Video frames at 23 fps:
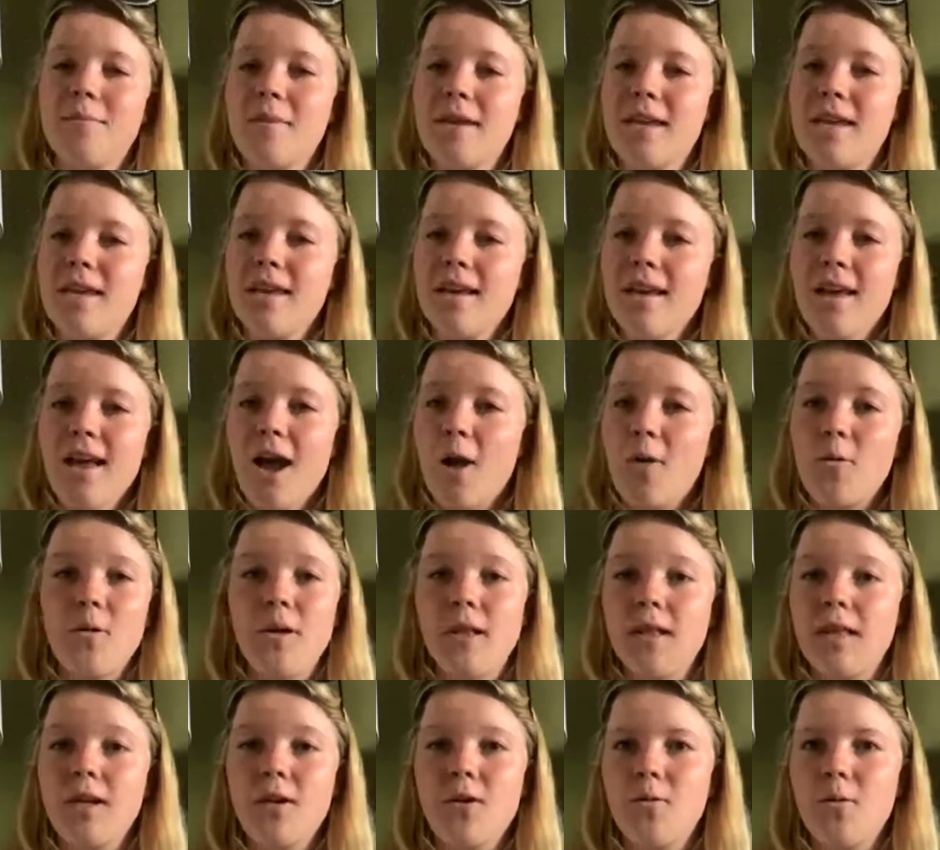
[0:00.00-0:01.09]
going to be a
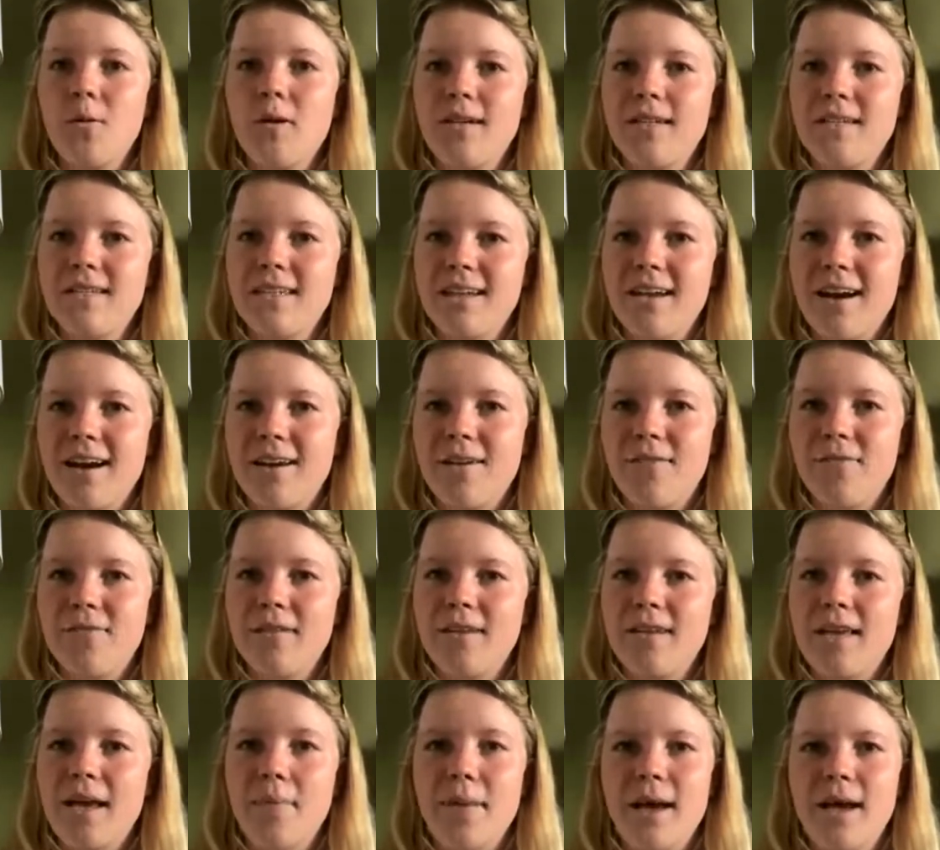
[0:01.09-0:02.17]
really good one to kind of
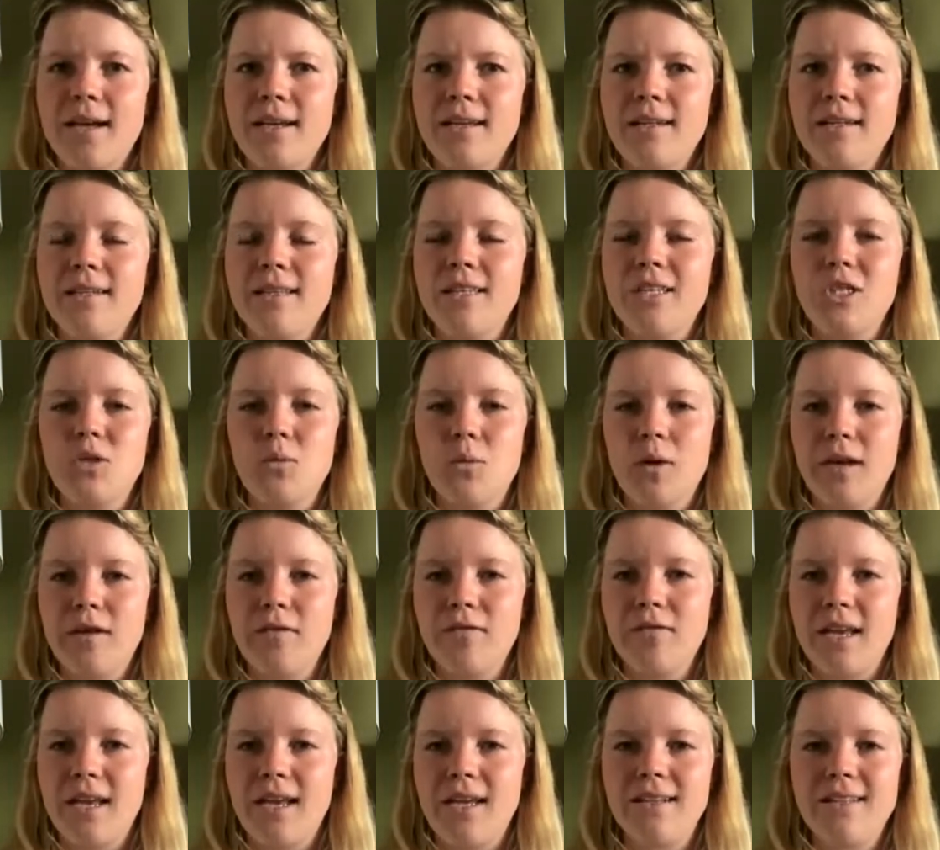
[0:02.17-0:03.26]
get back into the swing of
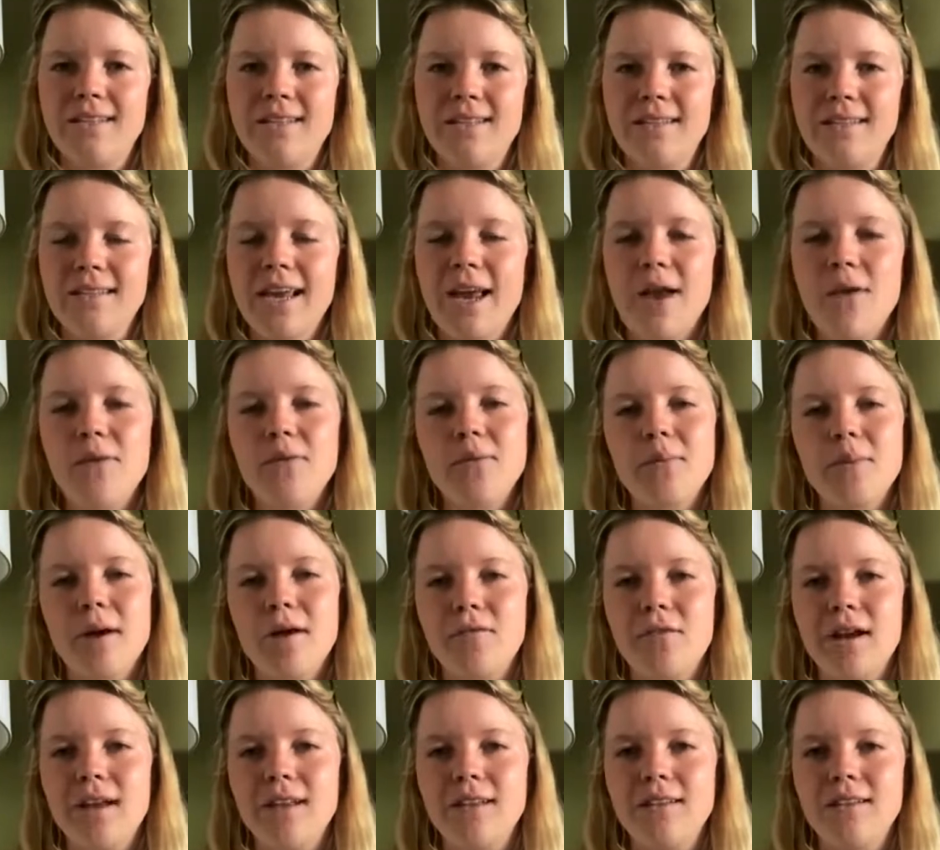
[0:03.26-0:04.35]
things and mm. skate with my
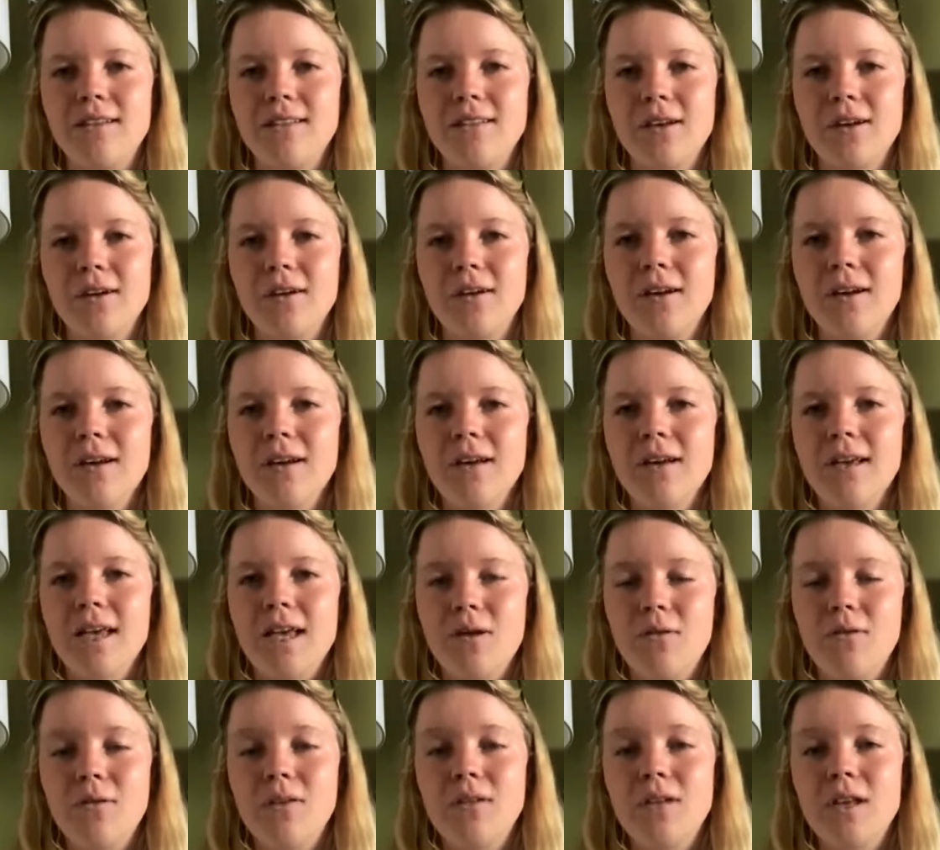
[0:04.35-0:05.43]
friends. So
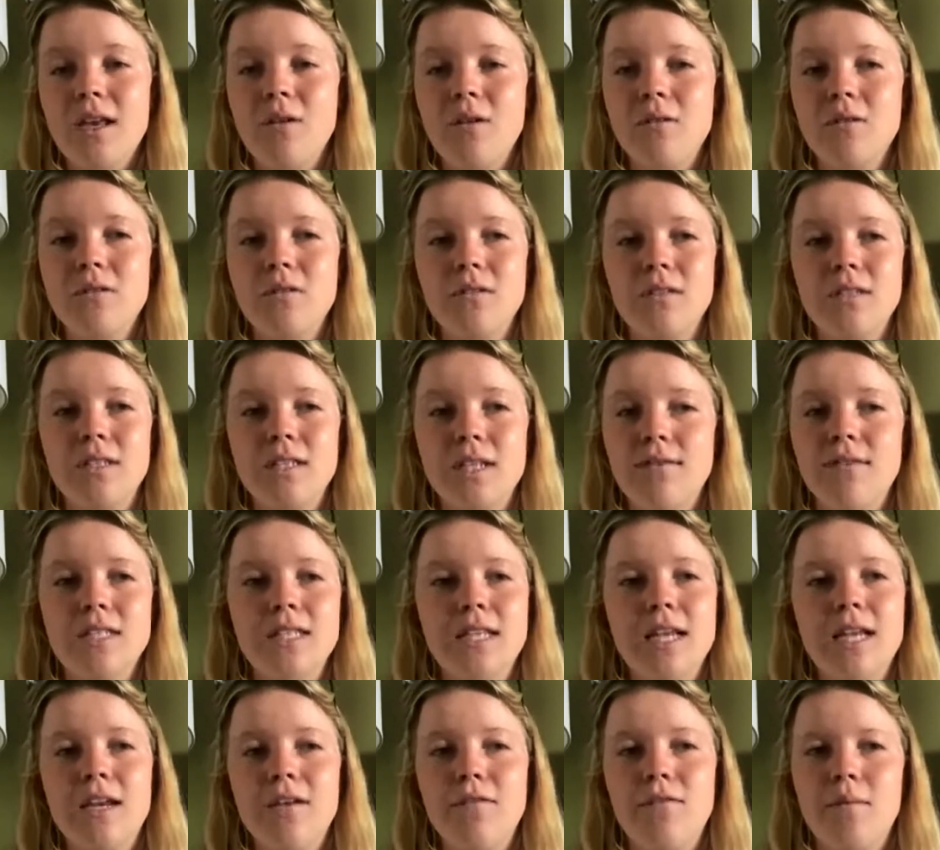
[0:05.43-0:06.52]
it was it was
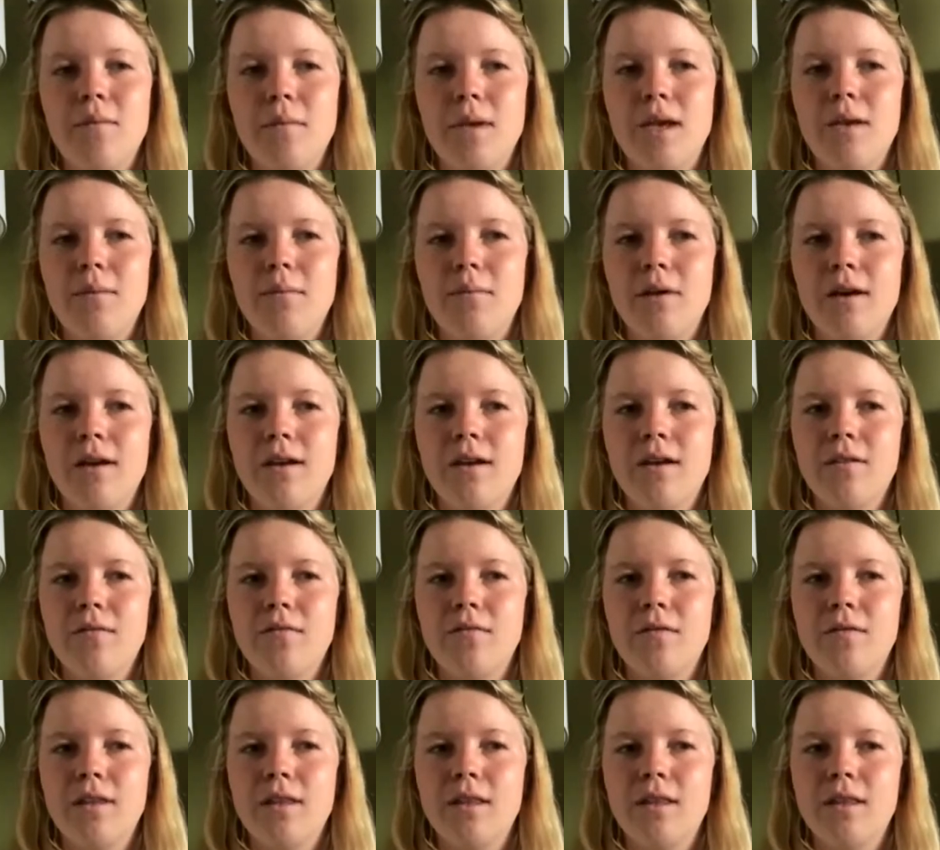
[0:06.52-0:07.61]
devastating for me, but
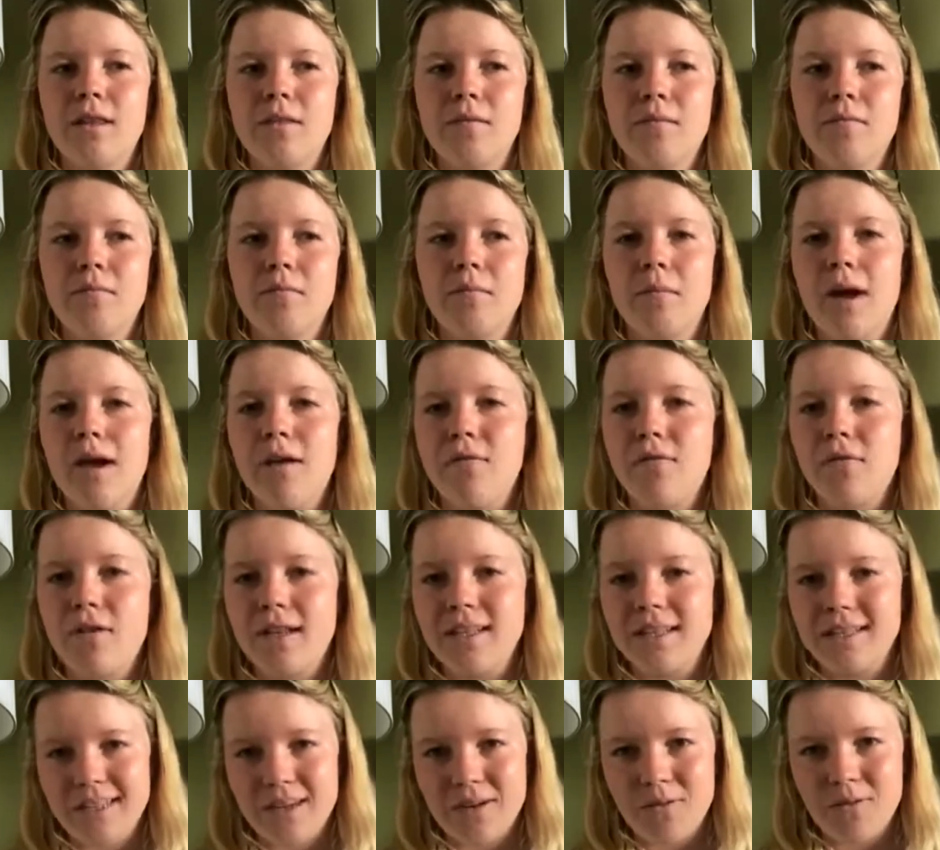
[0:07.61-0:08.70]
for my
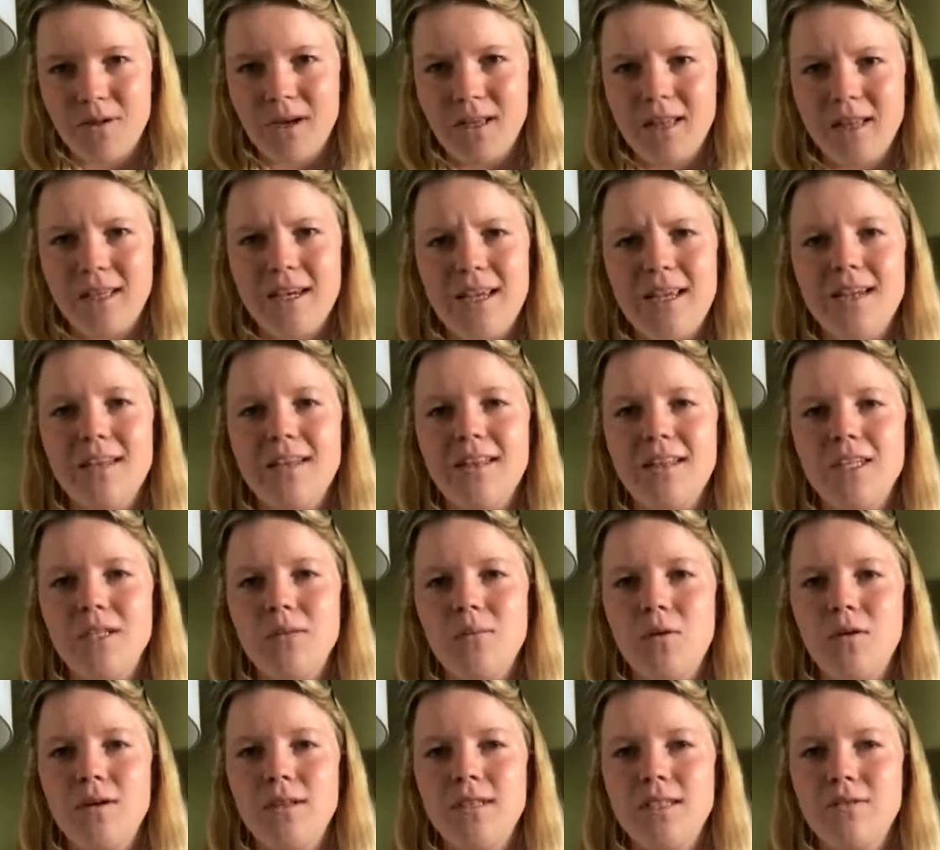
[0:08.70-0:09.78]
friends that really needed these
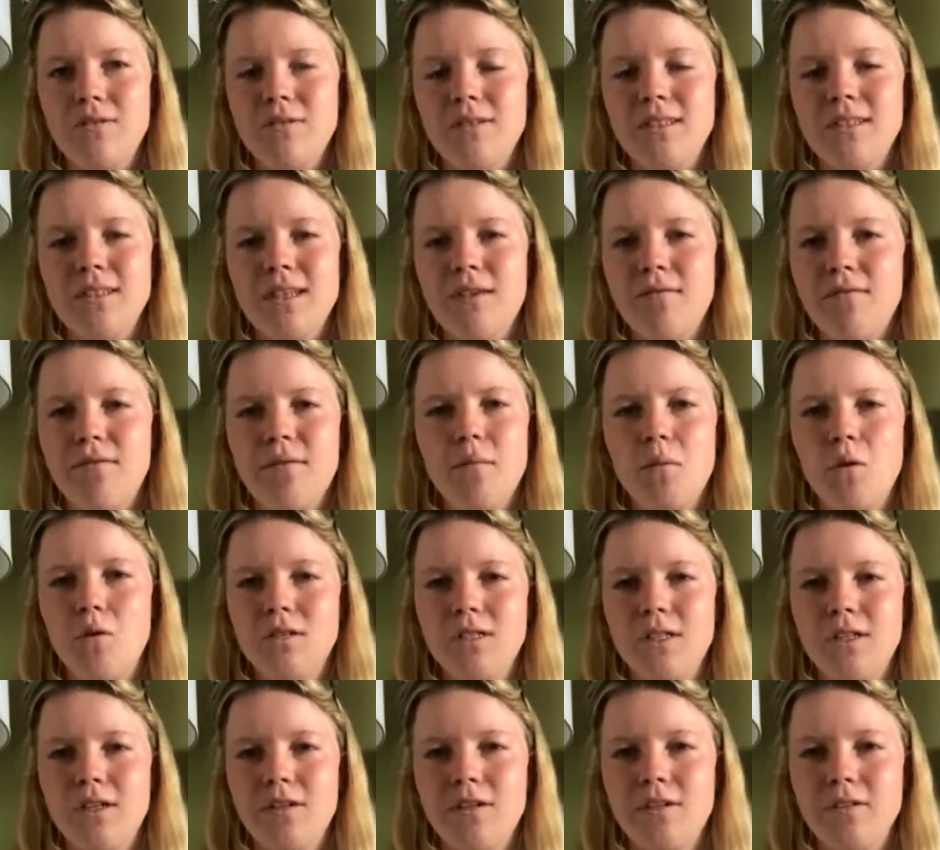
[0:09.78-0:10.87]
points, it was even more
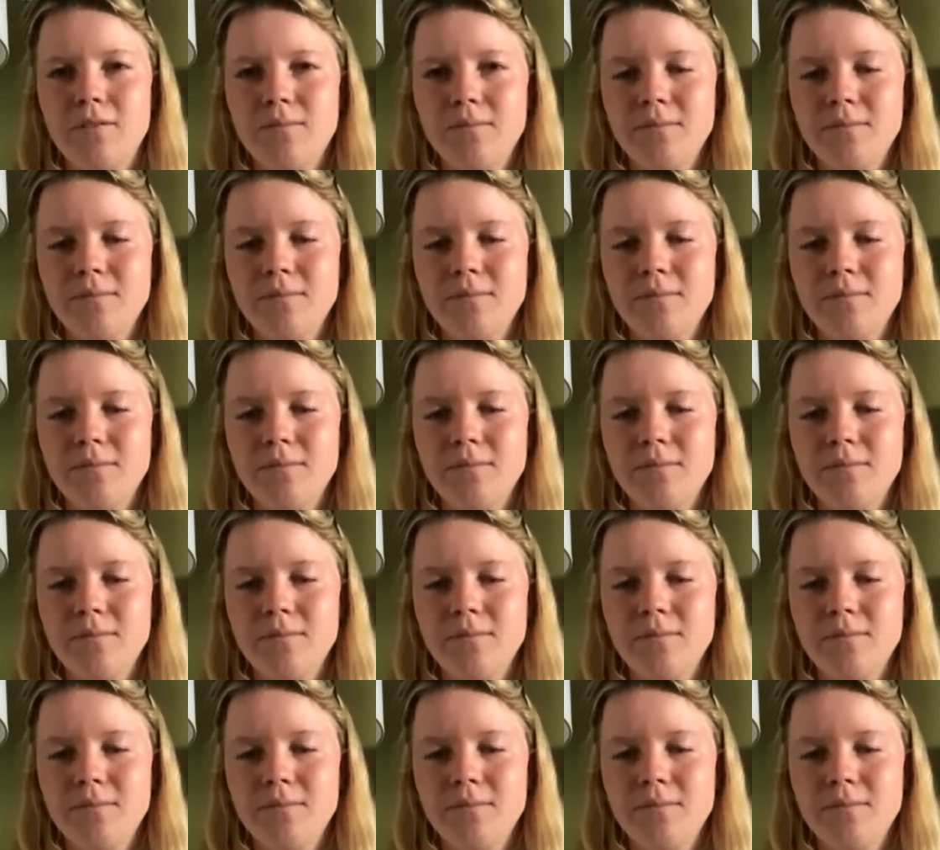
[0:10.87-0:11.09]
so.